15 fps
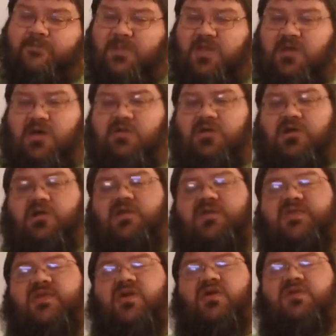Another good
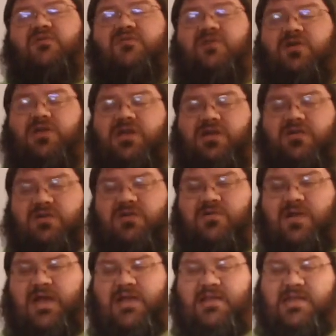song for another
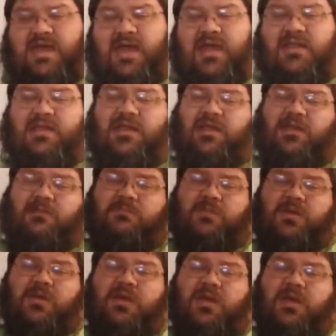great tag team,
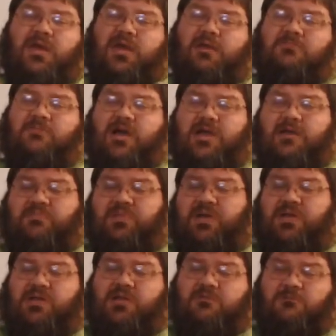in my
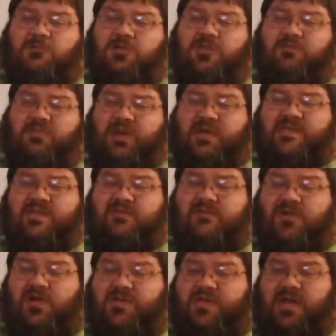opinion, one of the best of
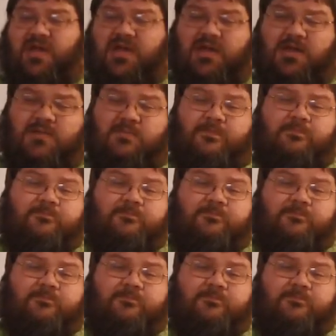all time.